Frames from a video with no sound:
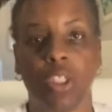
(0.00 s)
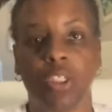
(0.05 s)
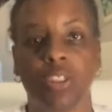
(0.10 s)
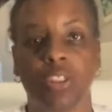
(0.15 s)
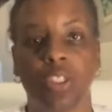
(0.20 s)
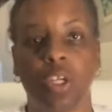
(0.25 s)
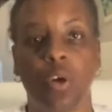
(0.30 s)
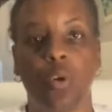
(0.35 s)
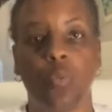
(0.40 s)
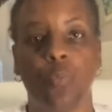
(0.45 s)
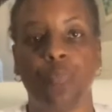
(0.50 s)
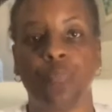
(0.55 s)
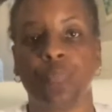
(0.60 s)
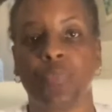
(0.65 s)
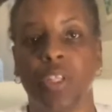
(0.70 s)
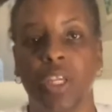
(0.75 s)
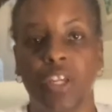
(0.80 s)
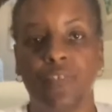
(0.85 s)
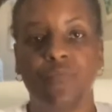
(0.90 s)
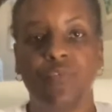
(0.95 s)
So
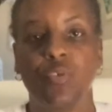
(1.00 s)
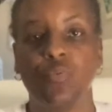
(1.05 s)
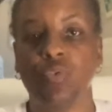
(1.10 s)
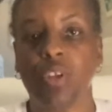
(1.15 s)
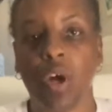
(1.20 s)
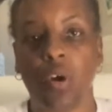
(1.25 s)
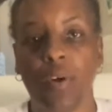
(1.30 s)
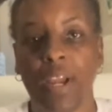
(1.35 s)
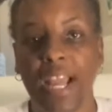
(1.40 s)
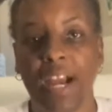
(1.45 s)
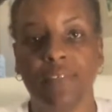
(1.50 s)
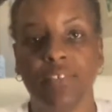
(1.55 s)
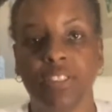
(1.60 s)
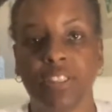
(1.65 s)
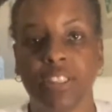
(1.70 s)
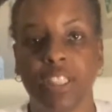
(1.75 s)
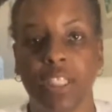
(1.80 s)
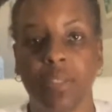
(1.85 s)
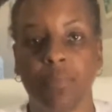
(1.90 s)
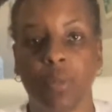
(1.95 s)
if you don't have a
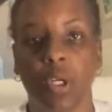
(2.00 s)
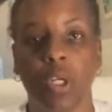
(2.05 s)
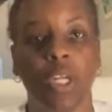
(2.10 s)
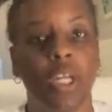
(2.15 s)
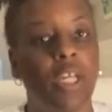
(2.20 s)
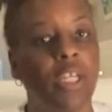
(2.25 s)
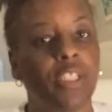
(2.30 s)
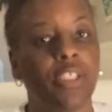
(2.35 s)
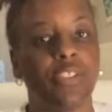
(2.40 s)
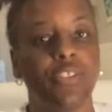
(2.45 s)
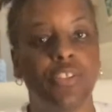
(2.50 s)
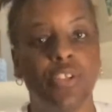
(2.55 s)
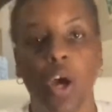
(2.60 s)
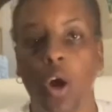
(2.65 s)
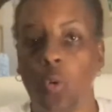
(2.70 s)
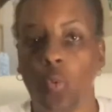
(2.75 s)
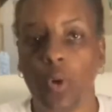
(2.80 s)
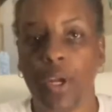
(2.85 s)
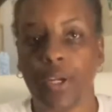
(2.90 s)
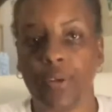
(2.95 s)
steamer, no
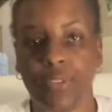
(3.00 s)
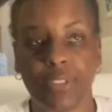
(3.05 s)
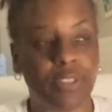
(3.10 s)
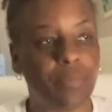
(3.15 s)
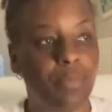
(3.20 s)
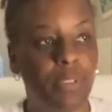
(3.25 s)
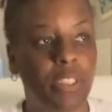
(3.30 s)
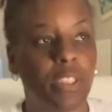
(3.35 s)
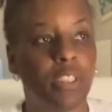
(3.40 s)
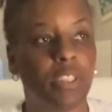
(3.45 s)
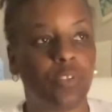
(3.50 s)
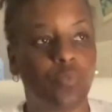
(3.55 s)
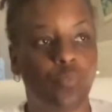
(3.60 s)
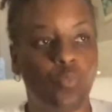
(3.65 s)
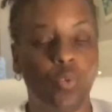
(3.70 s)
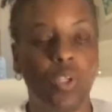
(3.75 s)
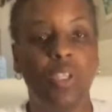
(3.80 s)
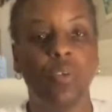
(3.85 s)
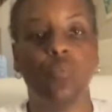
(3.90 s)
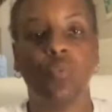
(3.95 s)
worries, because
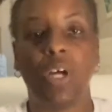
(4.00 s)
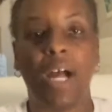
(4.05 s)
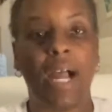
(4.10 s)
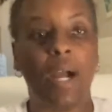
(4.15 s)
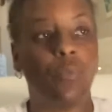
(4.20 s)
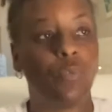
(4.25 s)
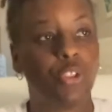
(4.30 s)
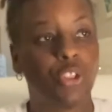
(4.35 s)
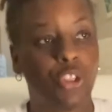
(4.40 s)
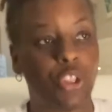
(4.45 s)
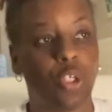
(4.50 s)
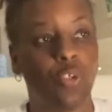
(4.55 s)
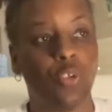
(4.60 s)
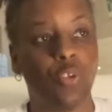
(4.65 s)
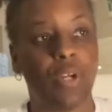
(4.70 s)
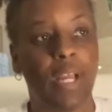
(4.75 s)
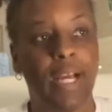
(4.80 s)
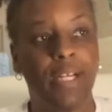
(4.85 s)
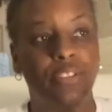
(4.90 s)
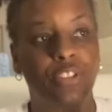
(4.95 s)
we I will show you
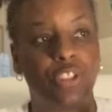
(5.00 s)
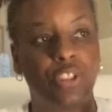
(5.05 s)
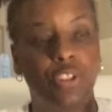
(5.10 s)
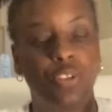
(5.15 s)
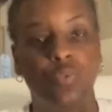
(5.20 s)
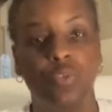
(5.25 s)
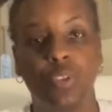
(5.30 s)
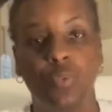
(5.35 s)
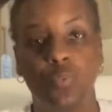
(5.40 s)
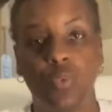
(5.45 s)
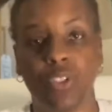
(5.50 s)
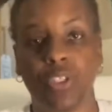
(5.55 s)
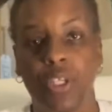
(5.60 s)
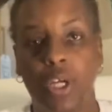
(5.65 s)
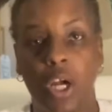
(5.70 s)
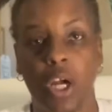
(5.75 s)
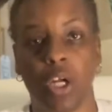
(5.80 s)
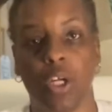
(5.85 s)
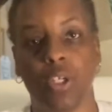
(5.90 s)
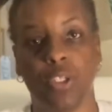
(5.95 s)
how to use it with the
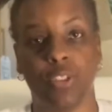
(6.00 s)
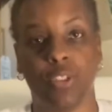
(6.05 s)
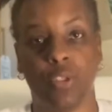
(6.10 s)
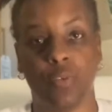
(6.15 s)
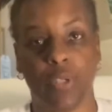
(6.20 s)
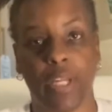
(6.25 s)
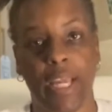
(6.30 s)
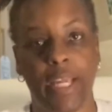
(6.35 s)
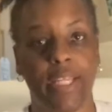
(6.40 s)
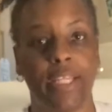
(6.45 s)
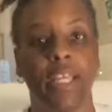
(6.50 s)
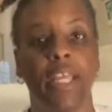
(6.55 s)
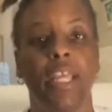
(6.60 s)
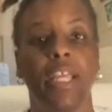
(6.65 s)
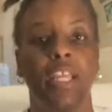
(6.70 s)
iron, okay?